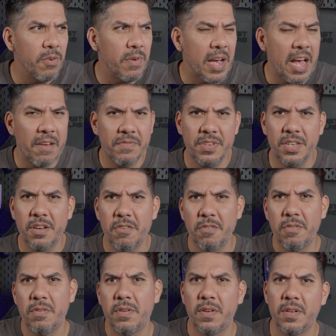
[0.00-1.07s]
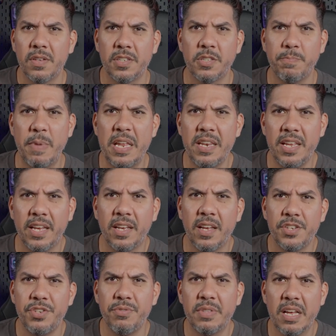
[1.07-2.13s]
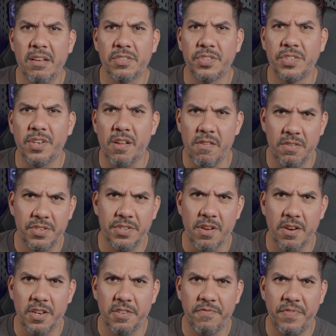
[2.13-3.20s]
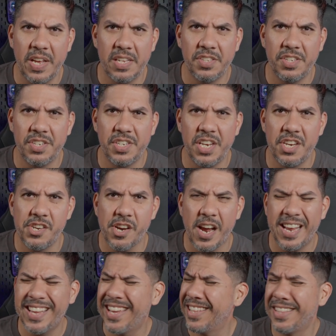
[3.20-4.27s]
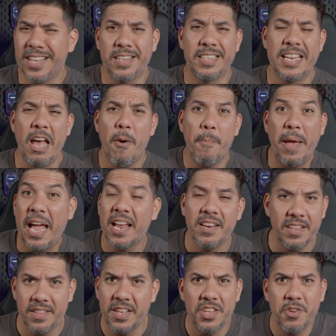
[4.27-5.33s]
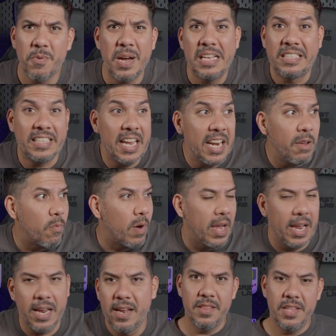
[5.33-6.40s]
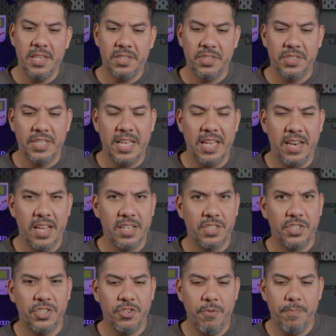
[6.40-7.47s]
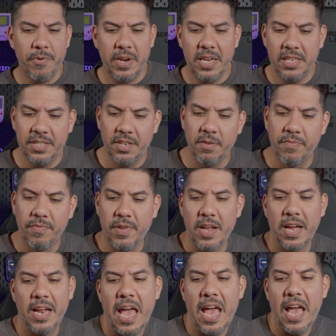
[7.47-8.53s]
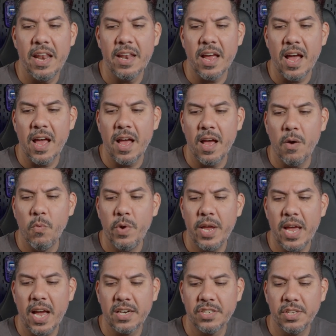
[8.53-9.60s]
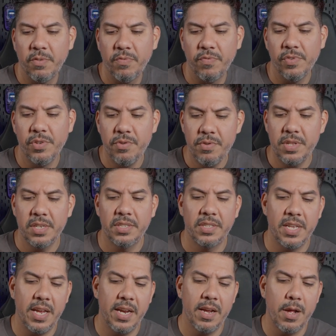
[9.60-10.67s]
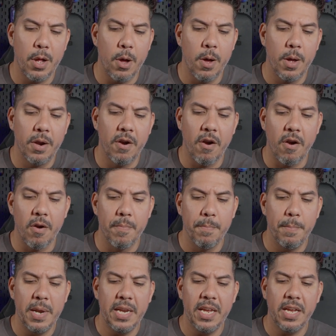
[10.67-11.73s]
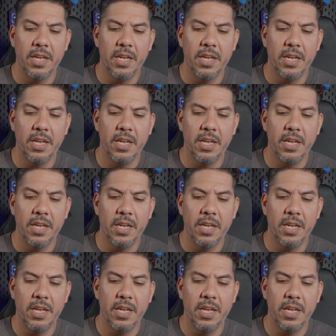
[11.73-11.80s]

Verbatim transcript: don't have to go spending $2,000 on a fancy DJI kit that's now banned in the US anyway. This is it. It's super easy to fly. And we actually flew this thing on our mini